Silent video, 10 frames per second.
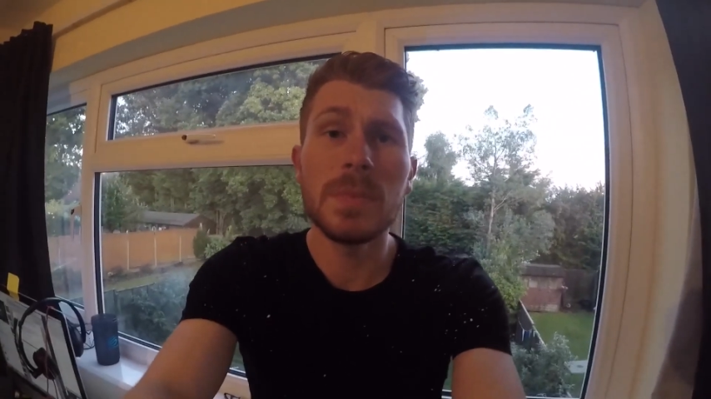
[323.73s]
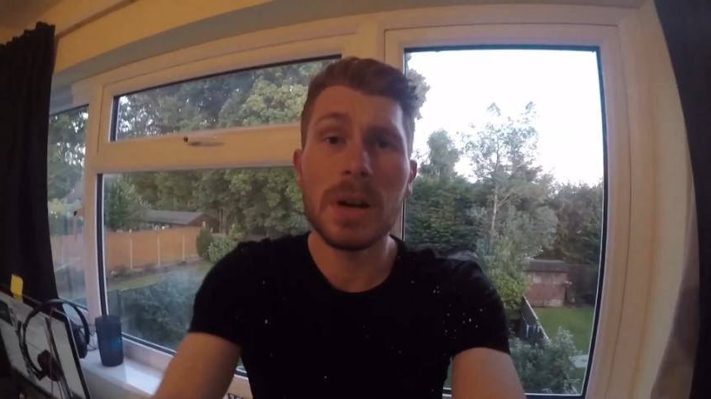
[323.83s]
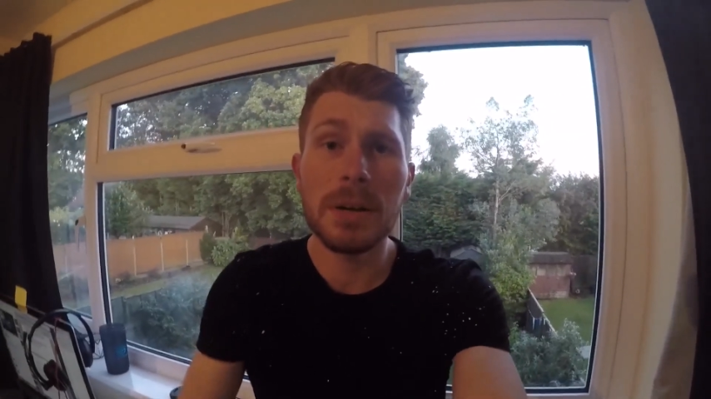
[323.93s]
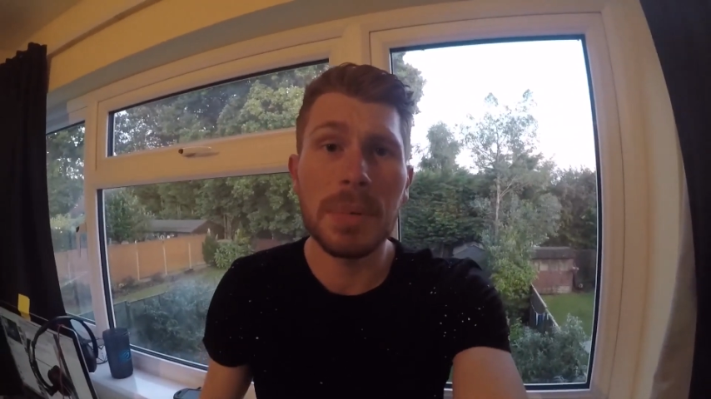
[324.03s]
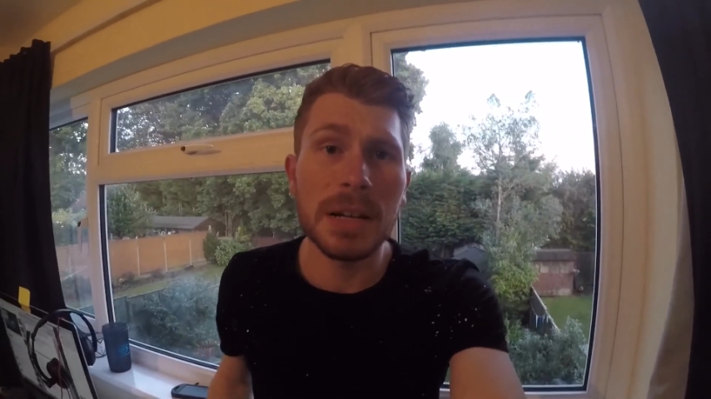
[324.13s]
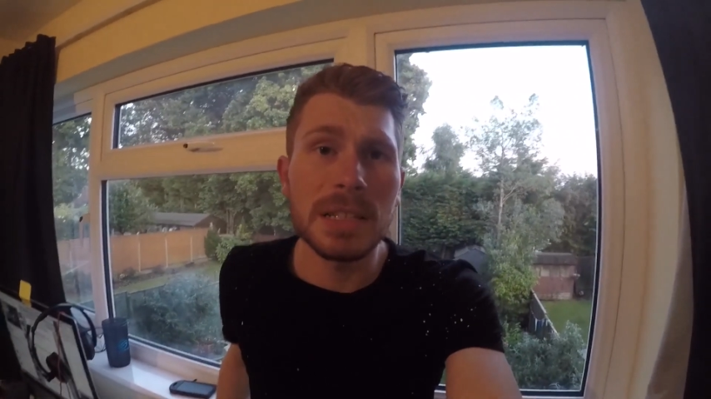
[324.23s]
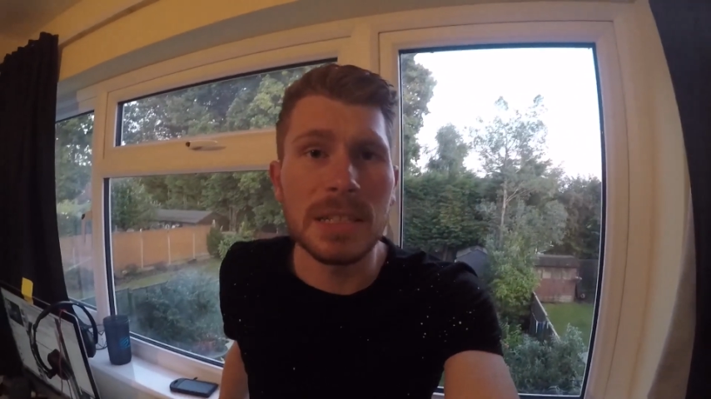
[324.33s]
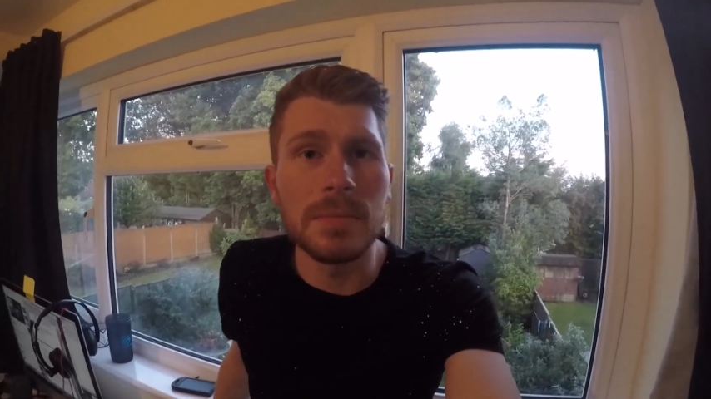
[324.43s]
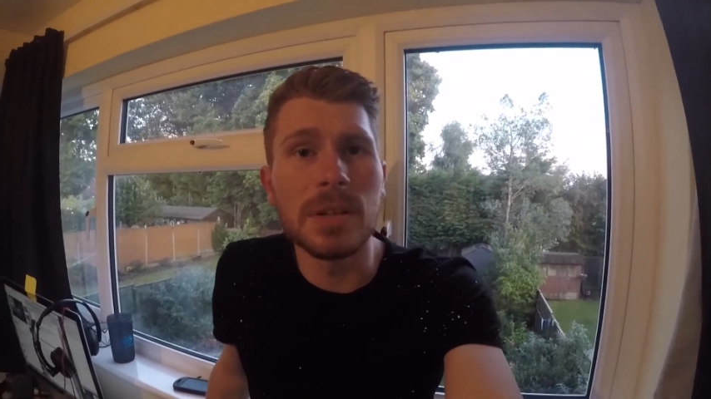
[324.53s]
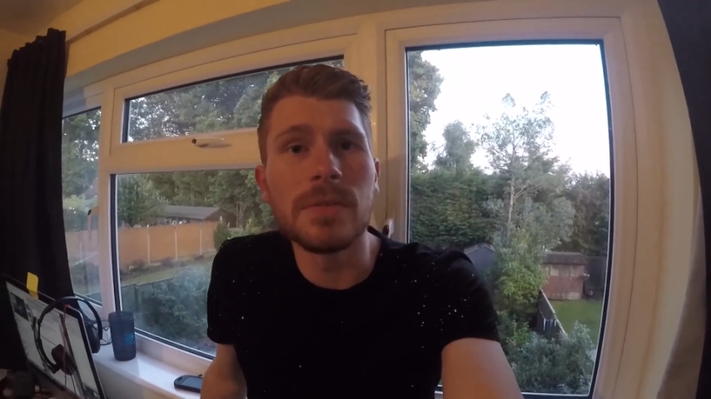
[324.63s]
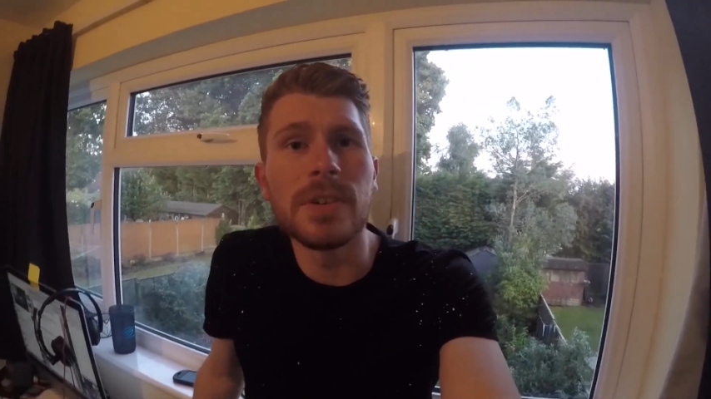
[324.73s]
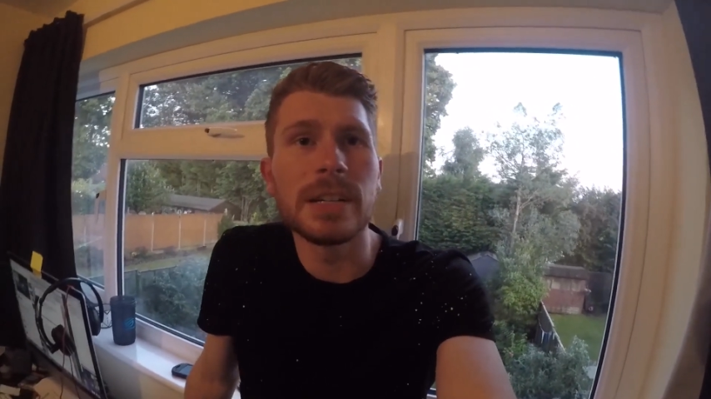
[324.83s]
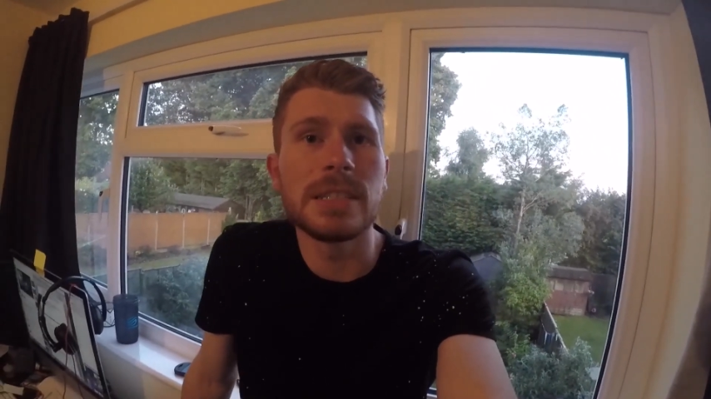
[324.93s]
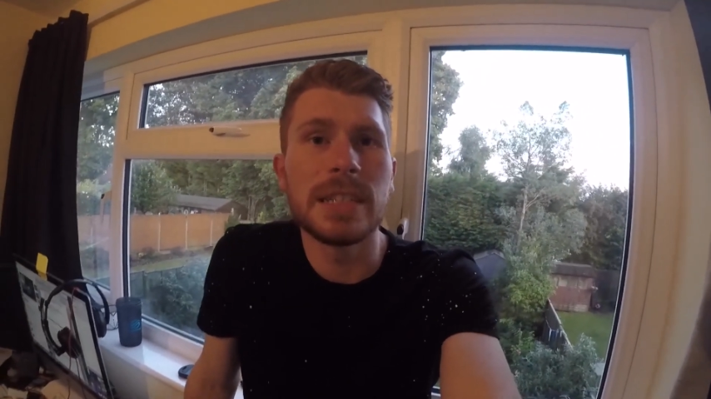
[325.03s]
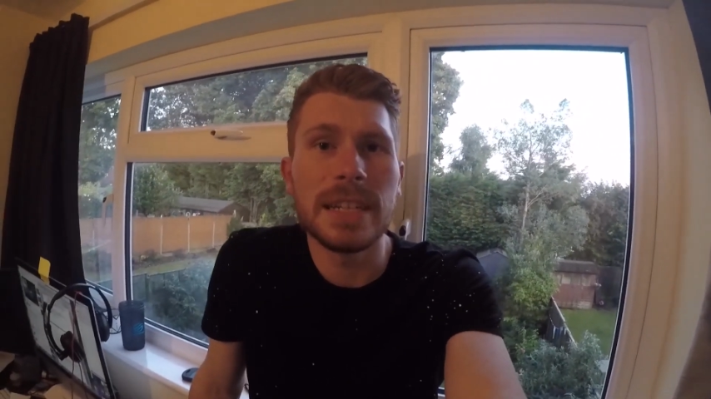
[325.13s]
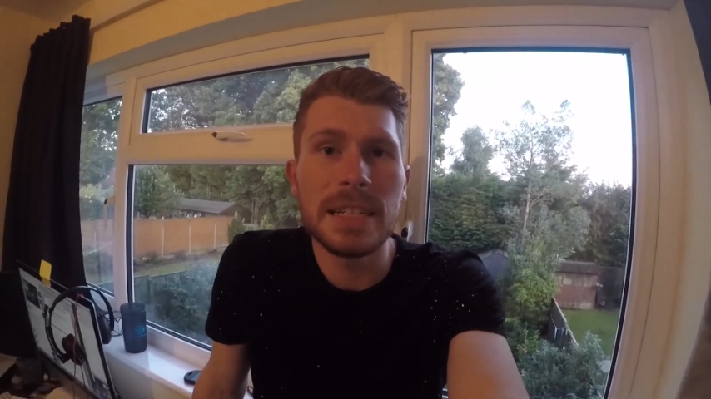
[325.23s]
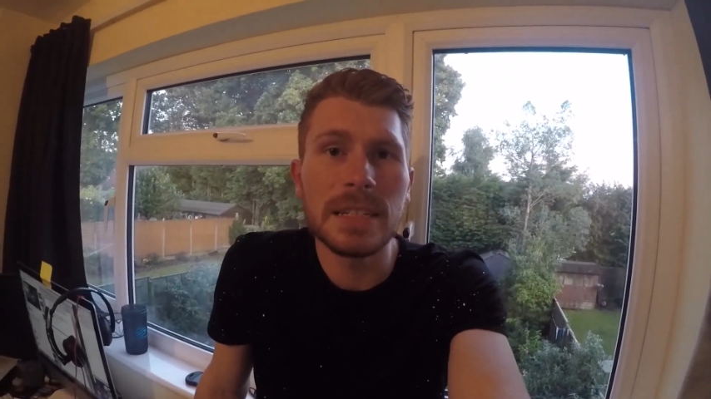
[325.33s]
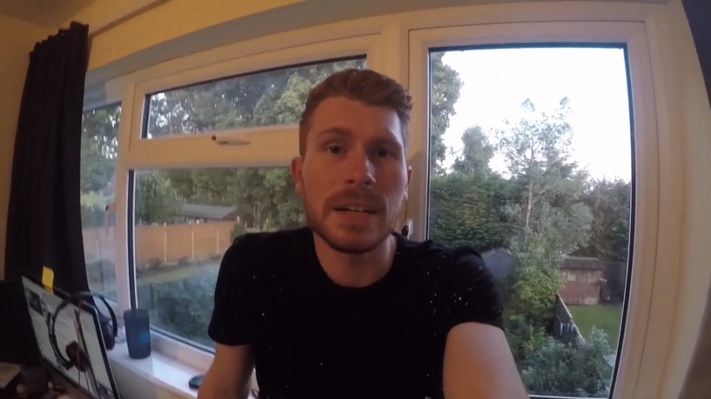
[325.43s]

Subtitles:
I applied to some universities,